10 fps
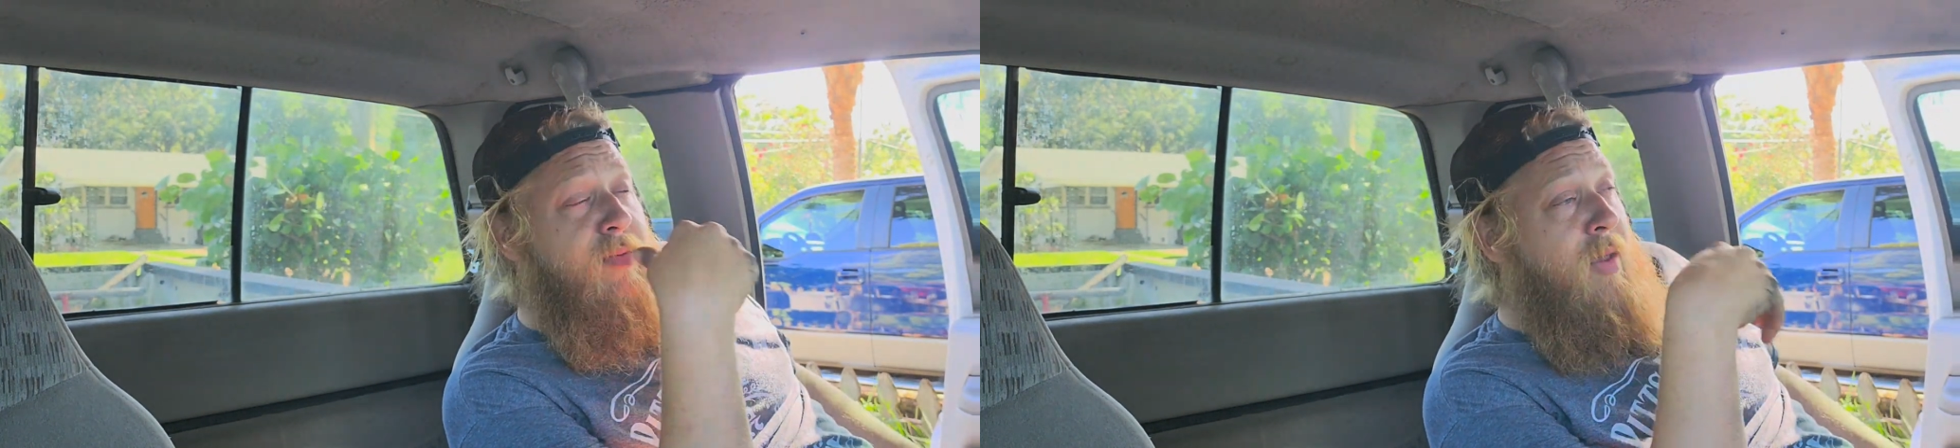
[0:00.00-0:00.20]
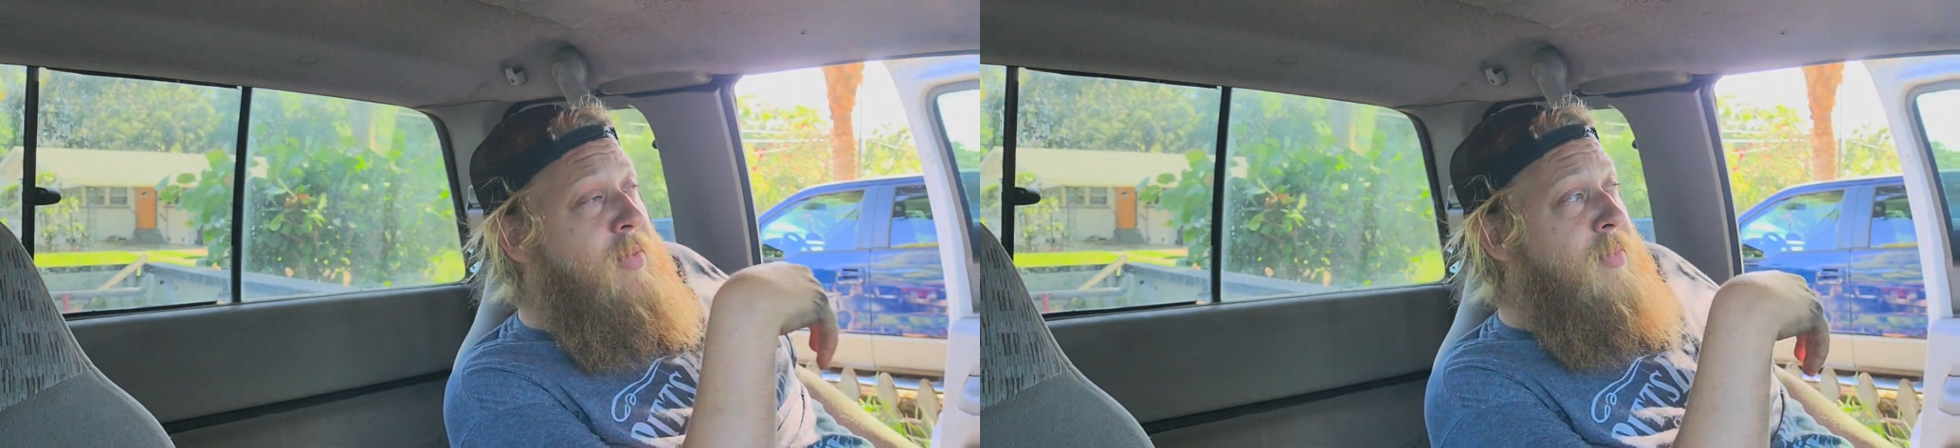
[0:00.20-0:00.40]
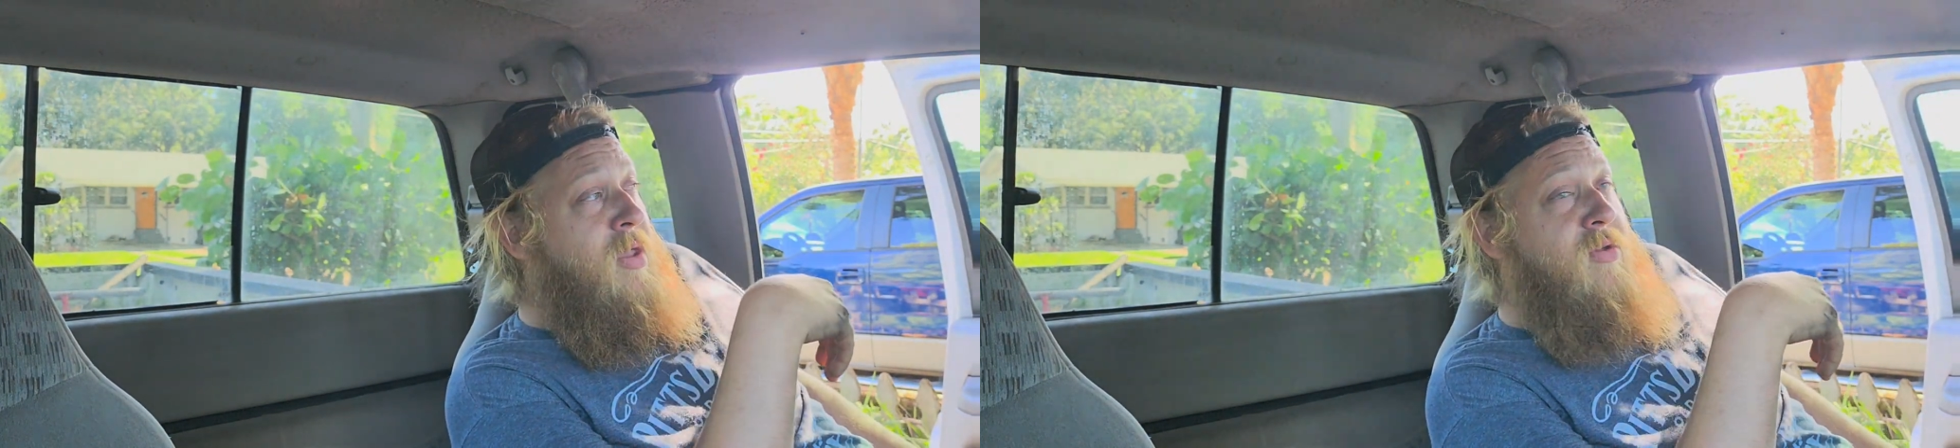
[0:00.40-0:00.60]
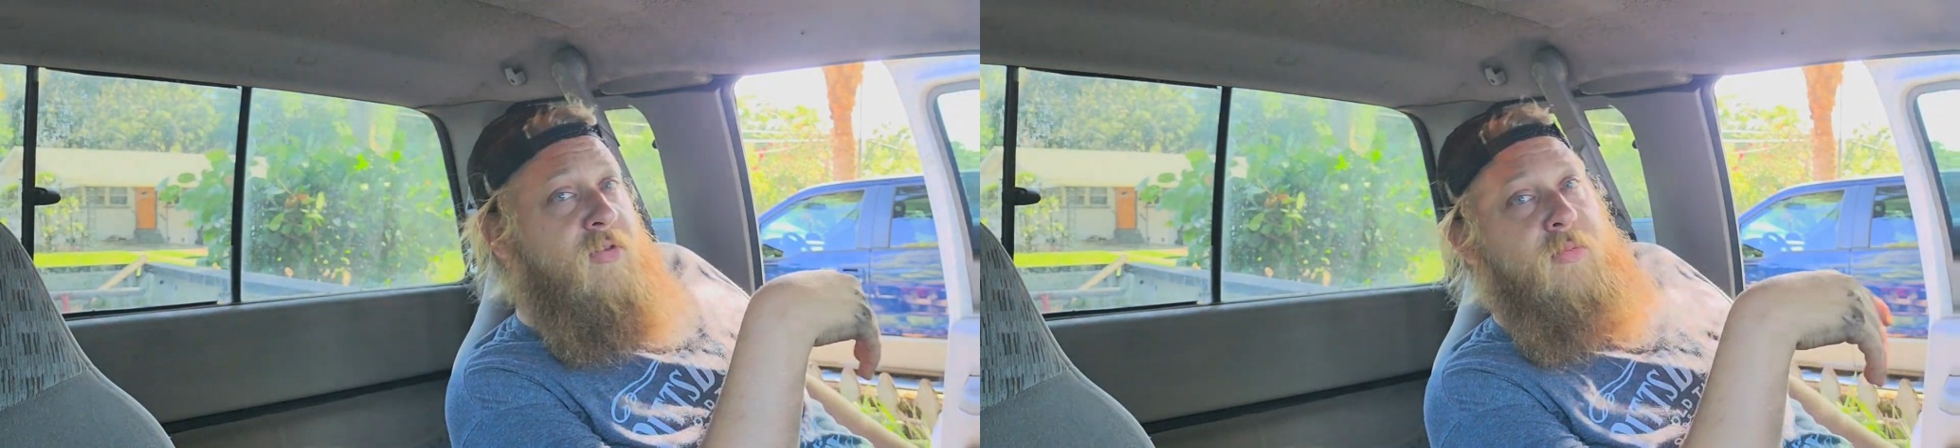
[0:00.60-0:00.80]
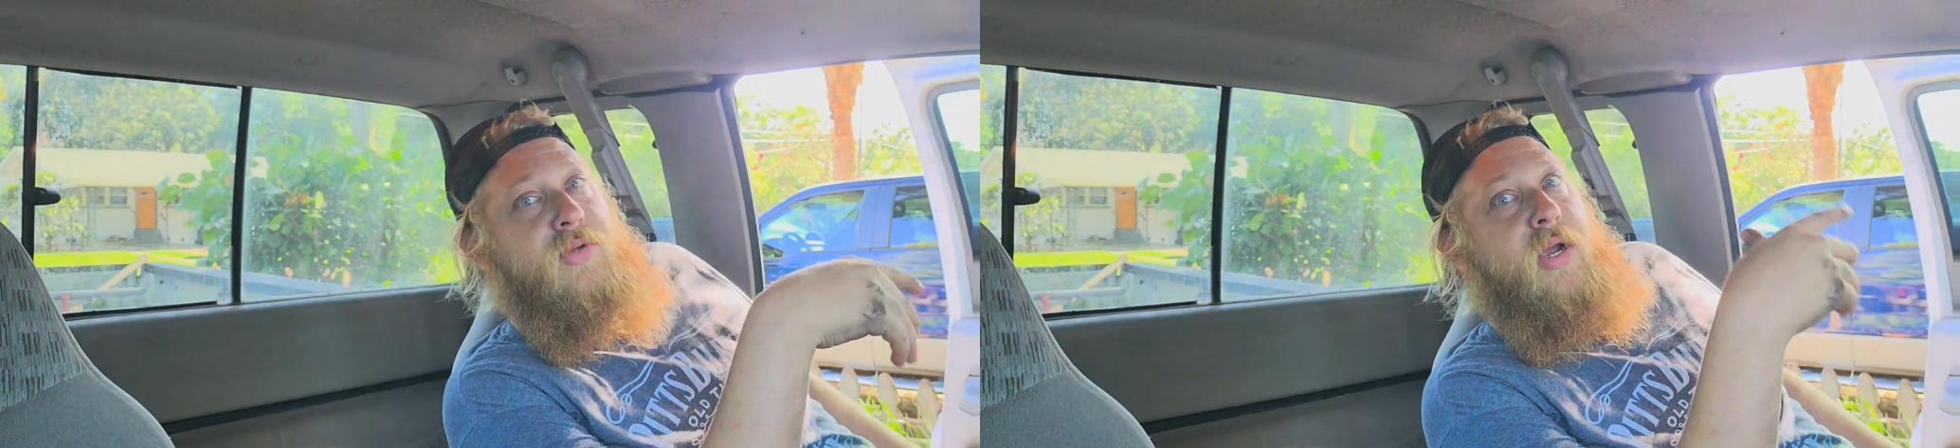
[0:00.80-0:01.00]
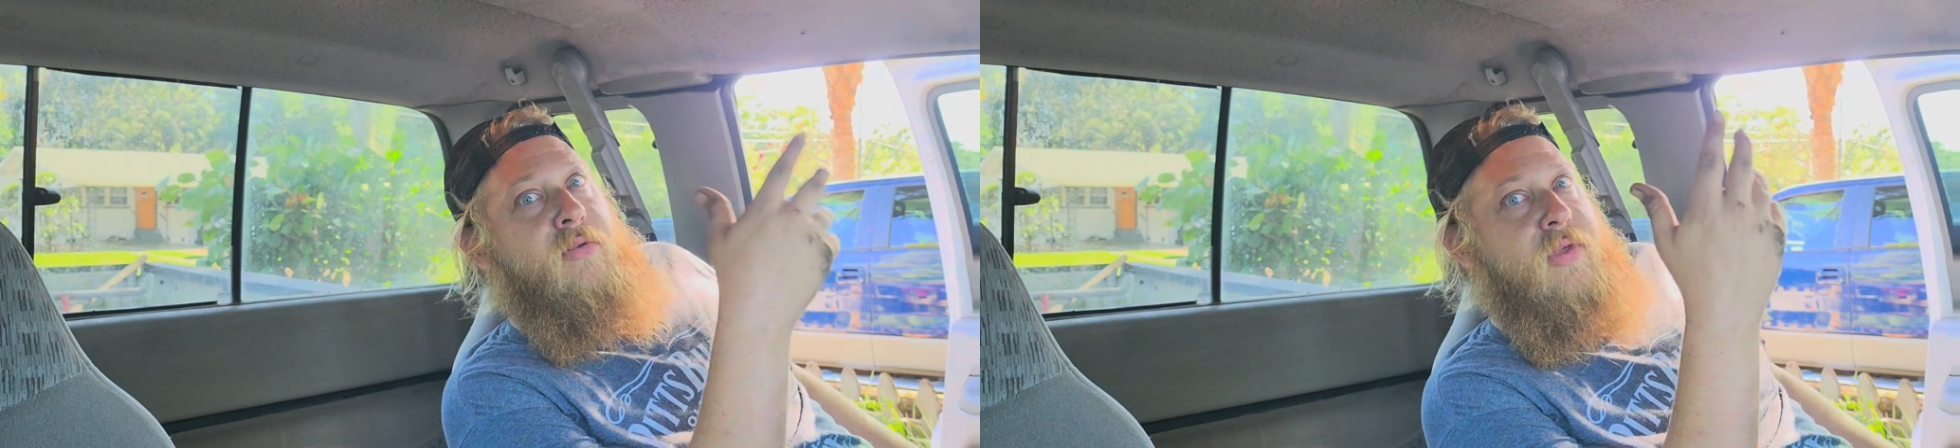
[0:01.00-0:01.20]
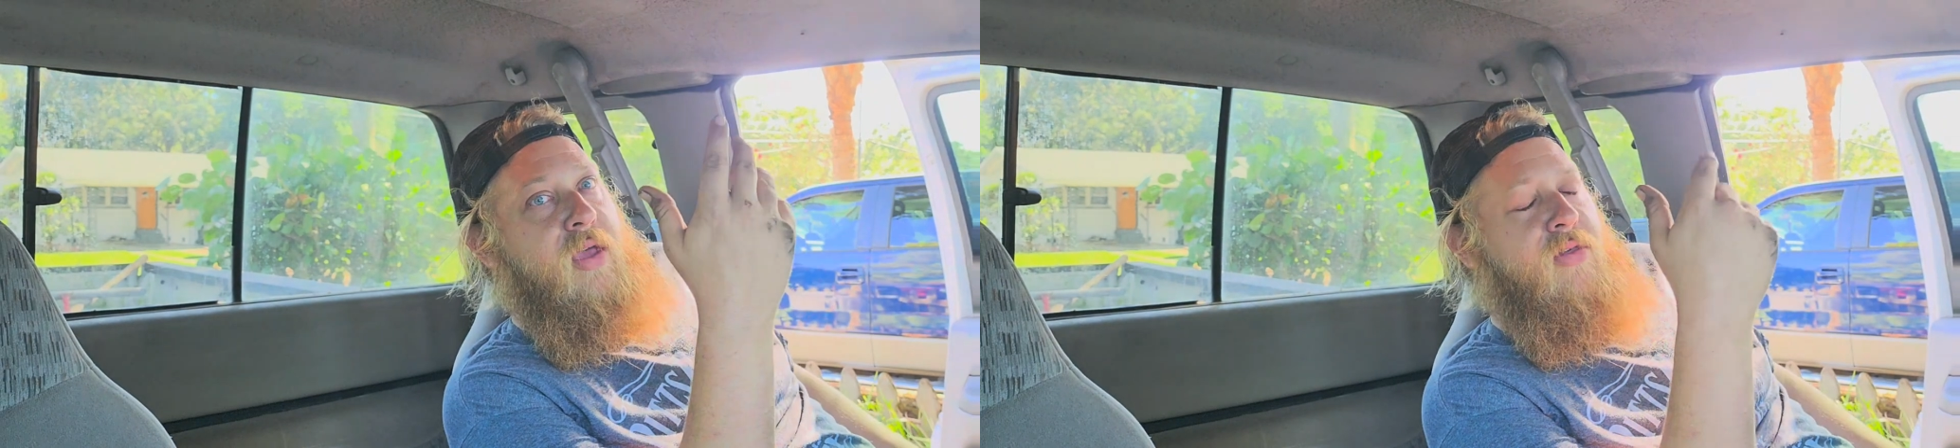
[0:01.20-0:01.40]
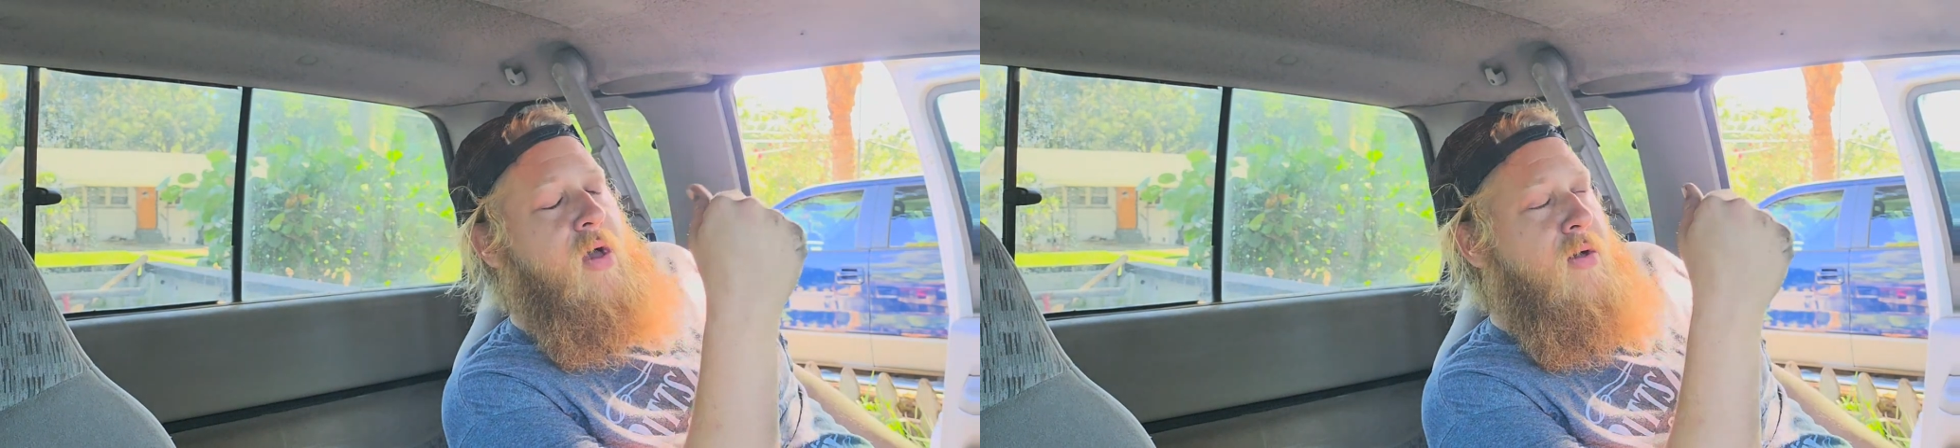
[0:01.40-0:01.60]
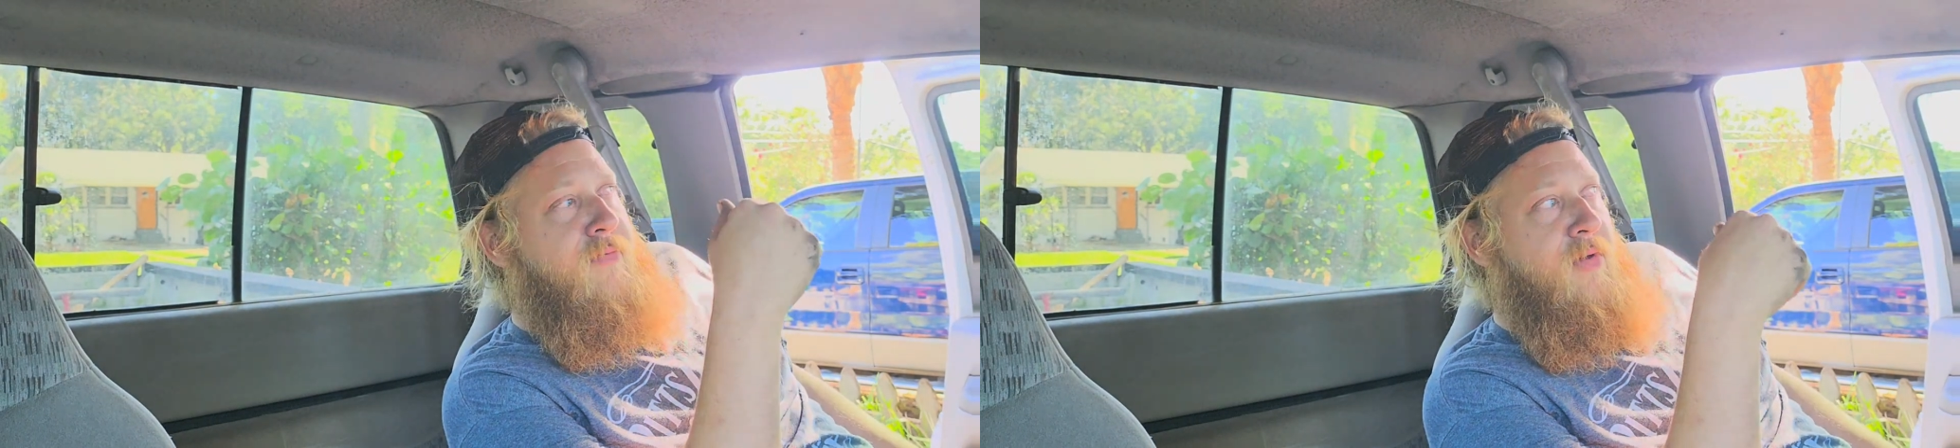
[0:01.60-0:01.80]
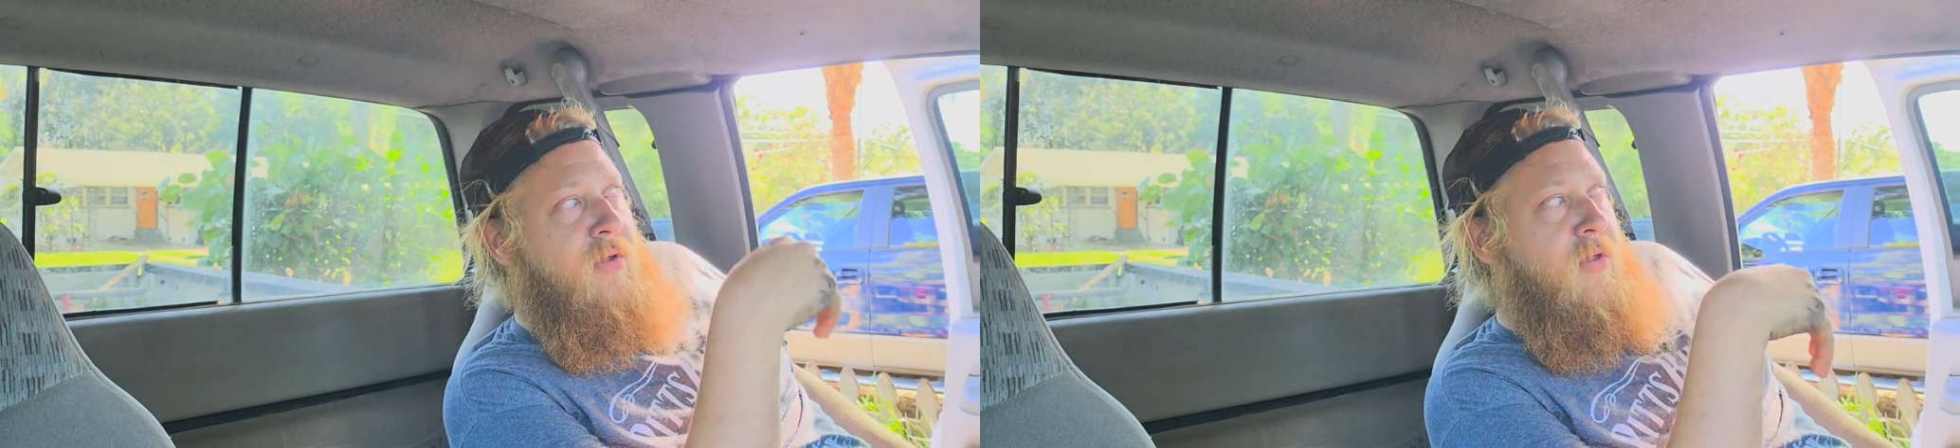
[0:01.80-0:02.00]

Maybe my YouTube channel takes off,